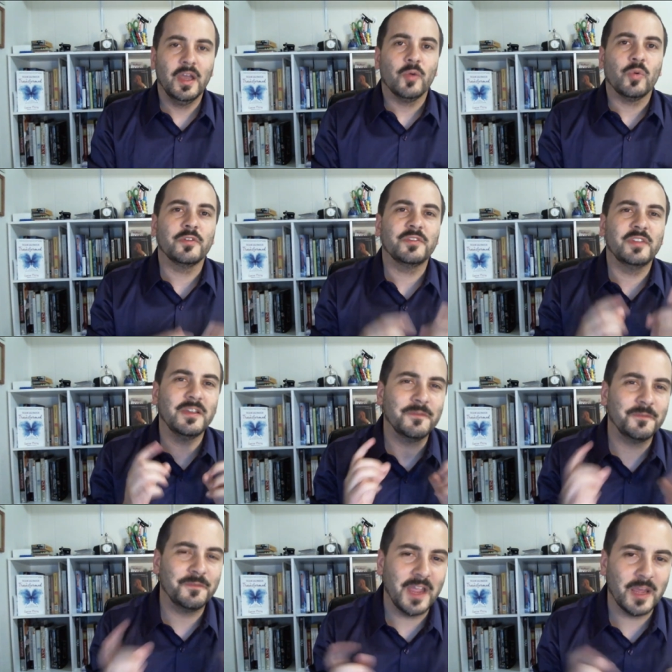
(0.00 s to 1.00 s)
We're seeing
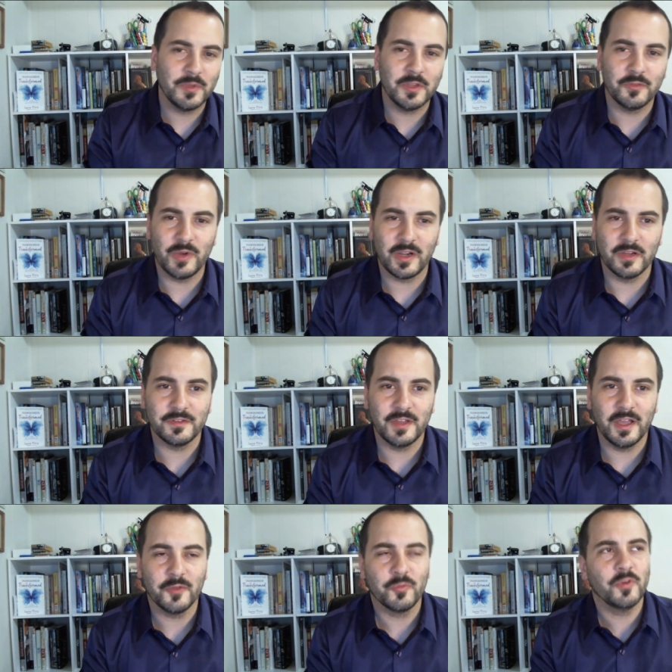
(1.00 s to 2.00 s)
families
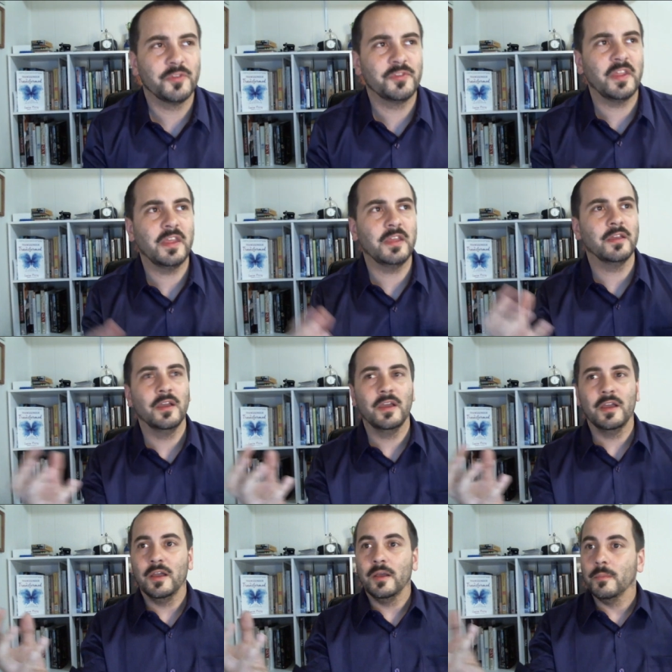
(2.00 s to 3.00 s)
reconciled. We're seeing
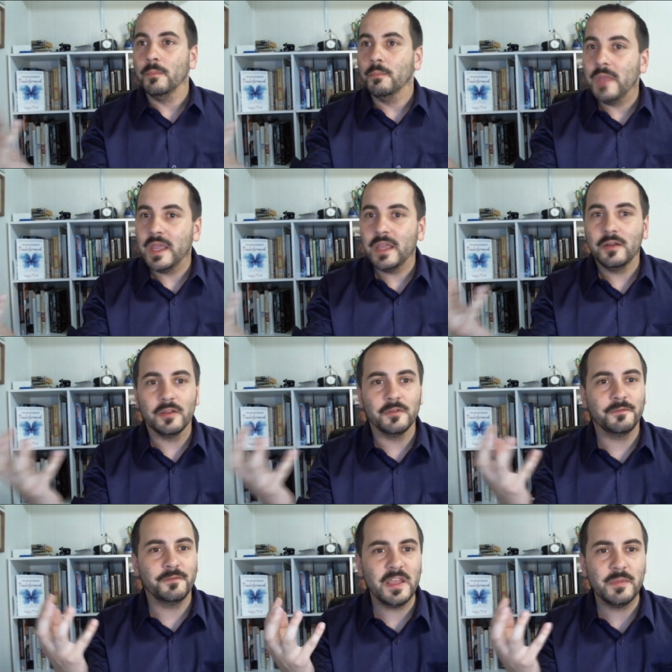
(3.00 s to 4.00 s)
male and
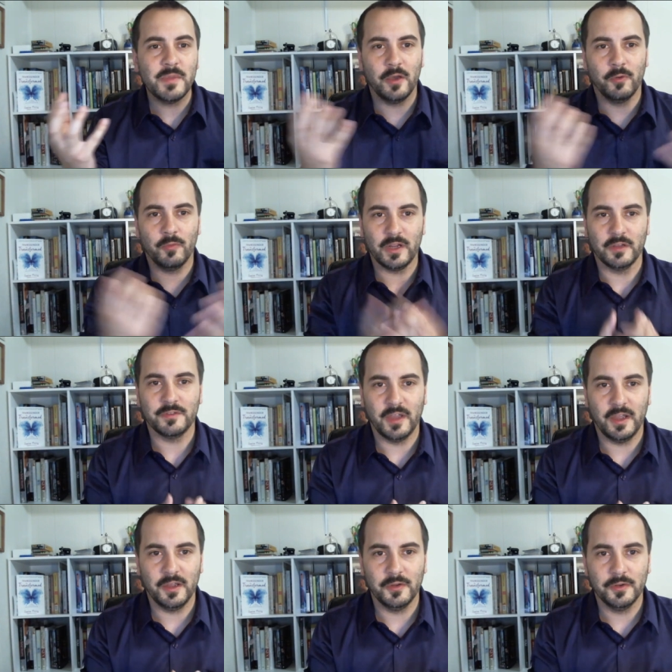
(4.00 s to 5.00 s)
female reconciled.